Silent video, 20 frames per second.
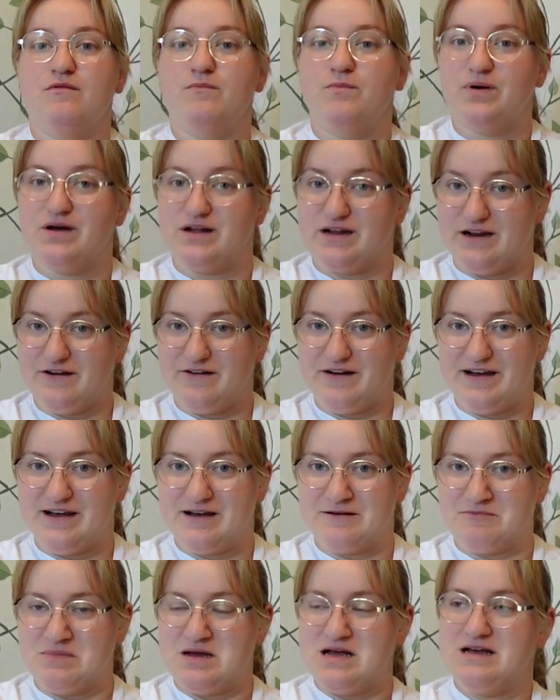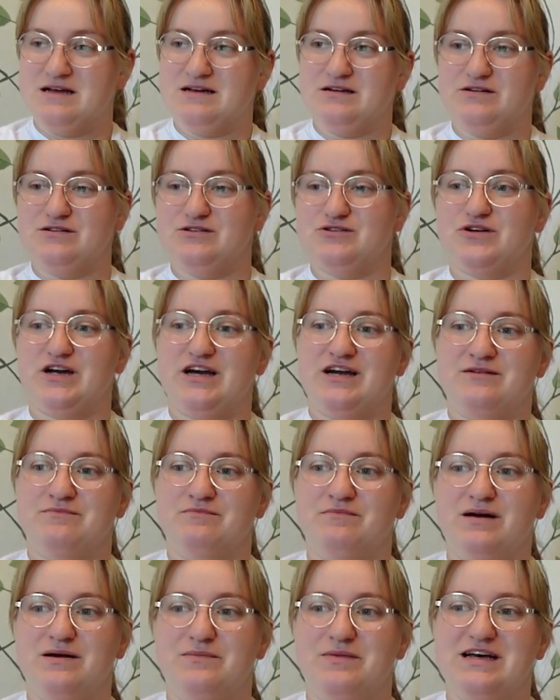But here I am, trying
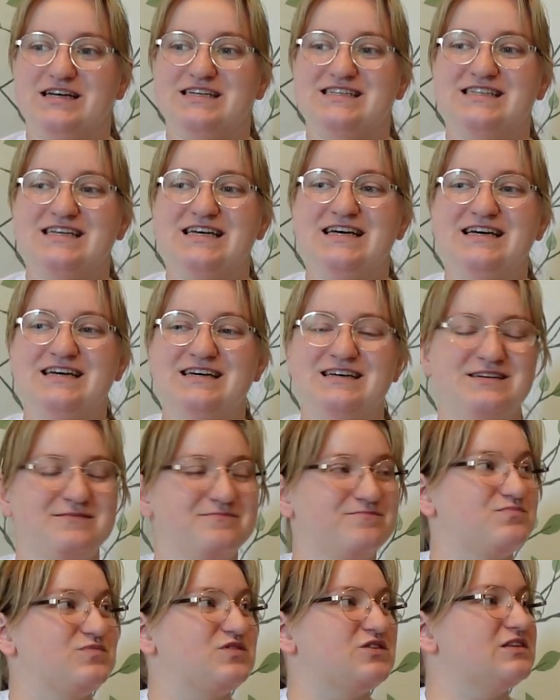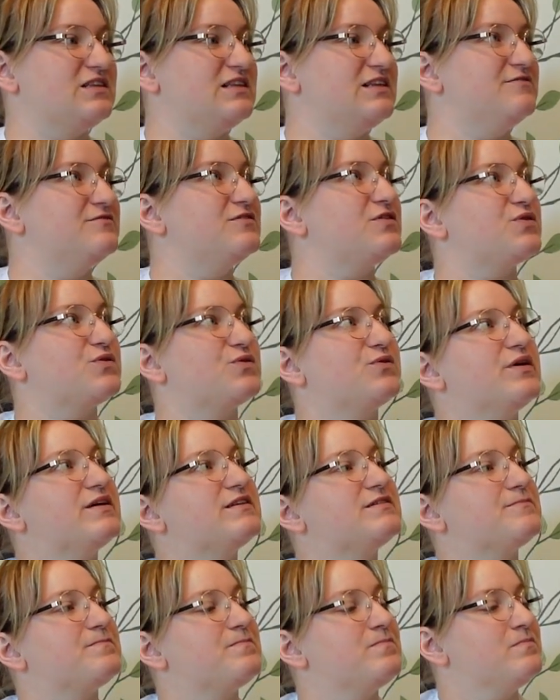my best to live through
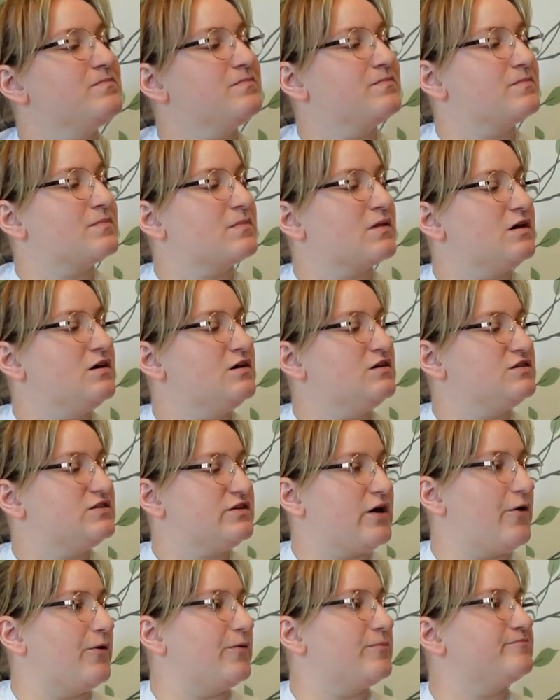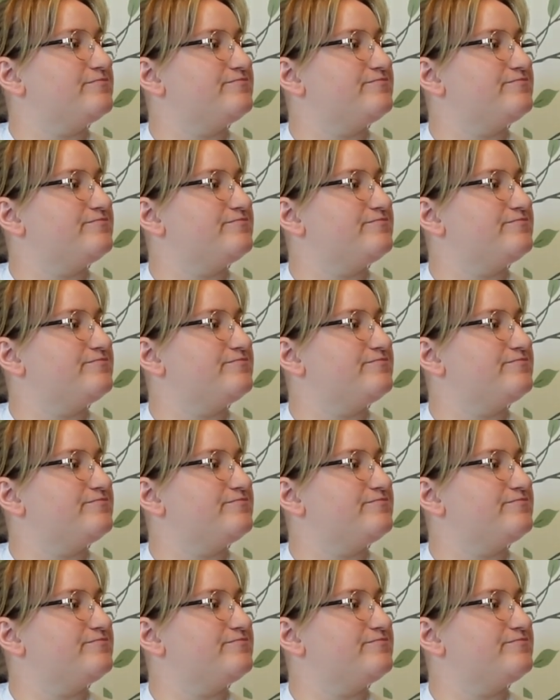it. So,